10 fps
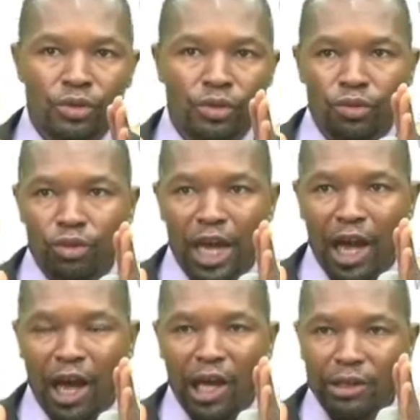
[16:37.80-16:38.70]
we
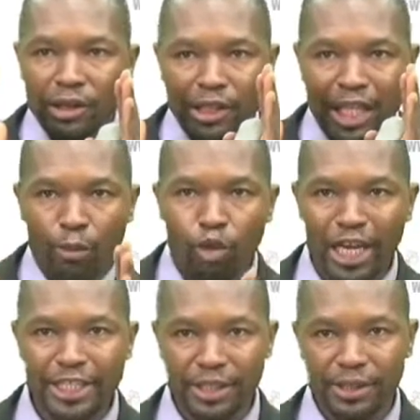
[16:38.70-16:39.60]
are
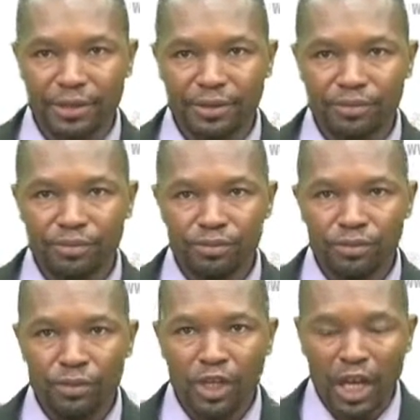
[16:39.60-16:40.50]
tabulating,
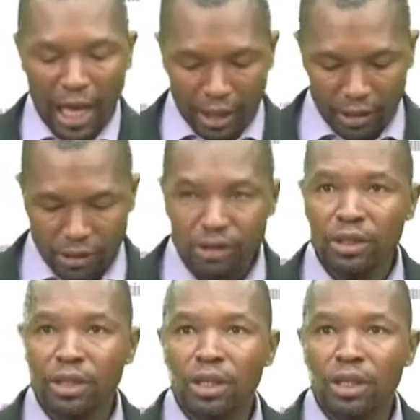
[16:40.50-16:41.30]
and